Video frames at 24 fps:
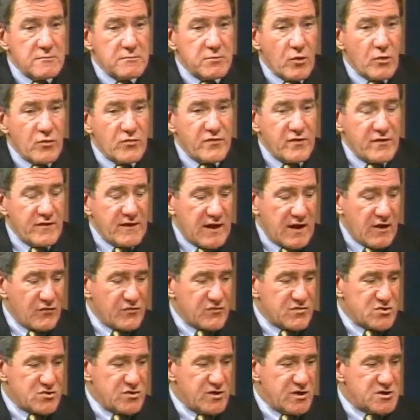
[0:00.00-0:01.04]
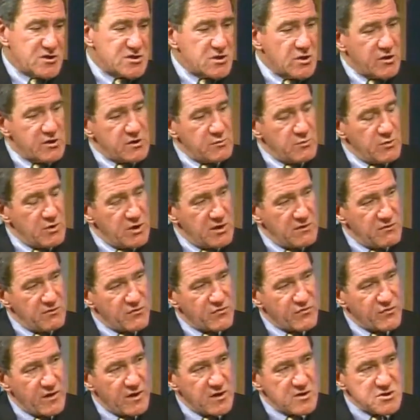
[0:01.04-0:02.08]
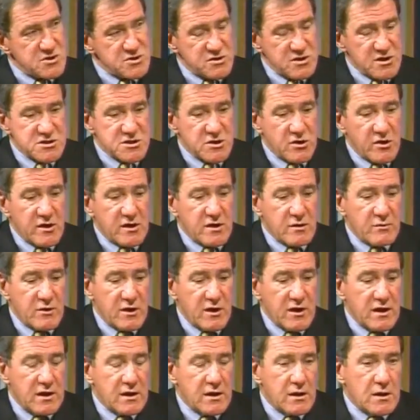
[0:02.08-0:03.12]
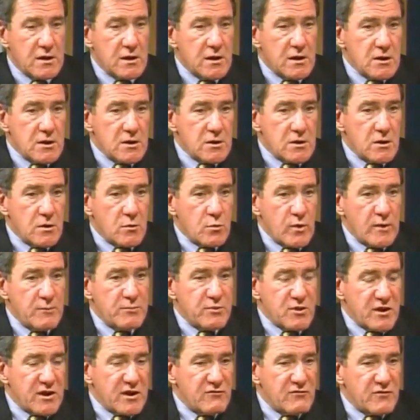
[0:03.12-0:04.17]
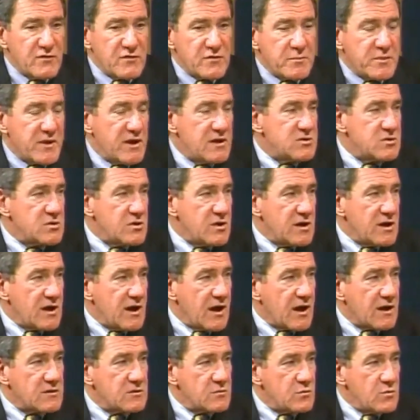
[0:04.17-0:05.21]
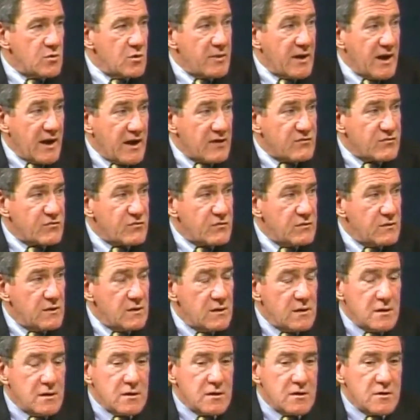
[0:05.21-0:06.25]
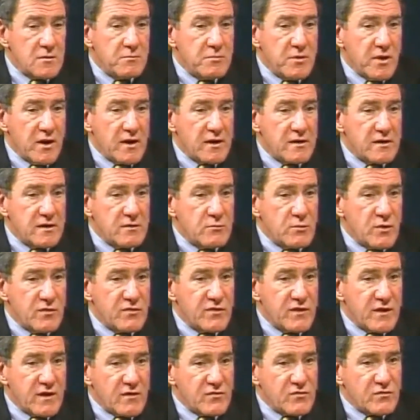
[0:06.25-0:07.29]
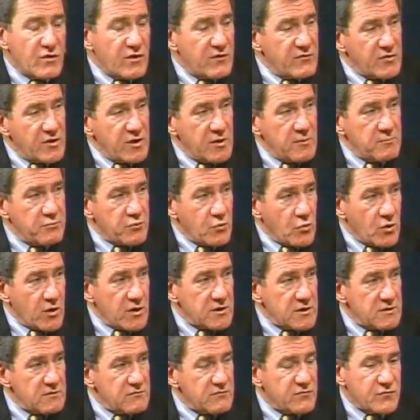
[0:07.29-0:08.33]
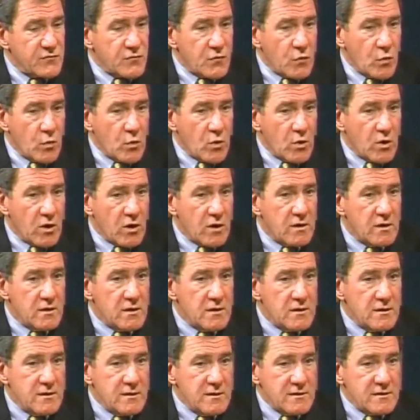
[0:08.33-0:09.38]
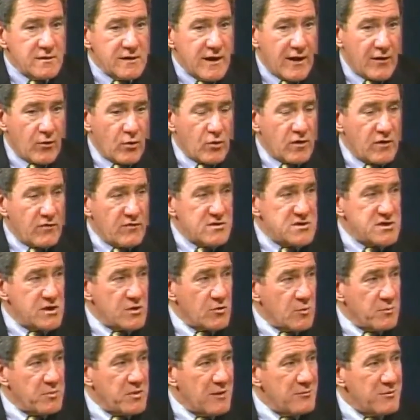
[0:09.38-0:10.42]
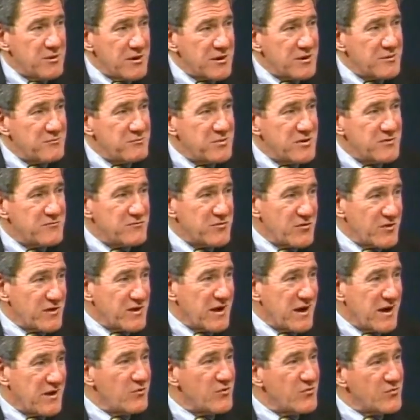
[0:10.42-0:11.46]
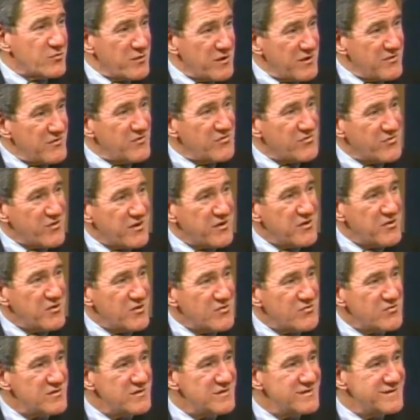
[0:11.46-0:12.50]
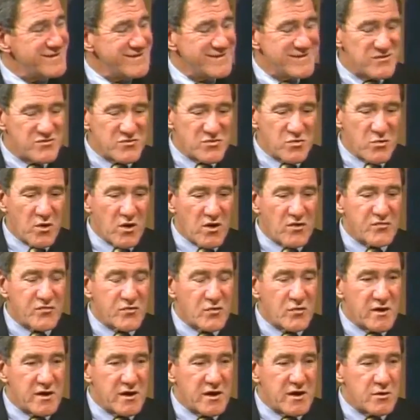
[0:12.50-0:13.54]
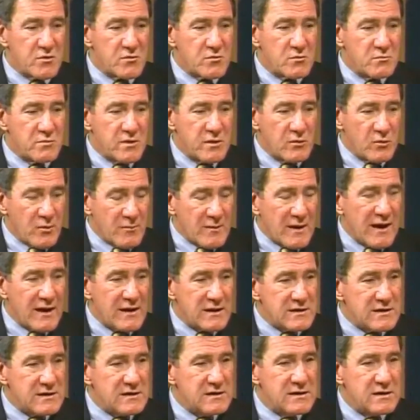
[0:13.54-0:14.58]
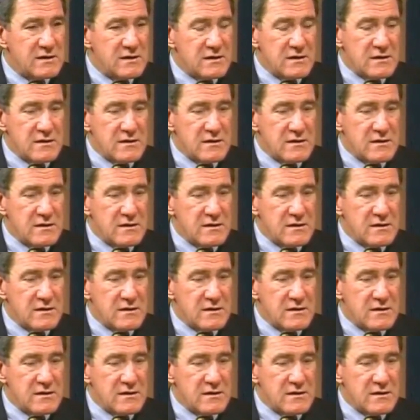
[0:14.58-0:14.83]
both in the House Judiciary Committee and the Senate Judiciary Committee. We believe that the Patriot Act will pass, but we think it's very, very important for not only the general public, but for the congressmen and the senators to also be reminded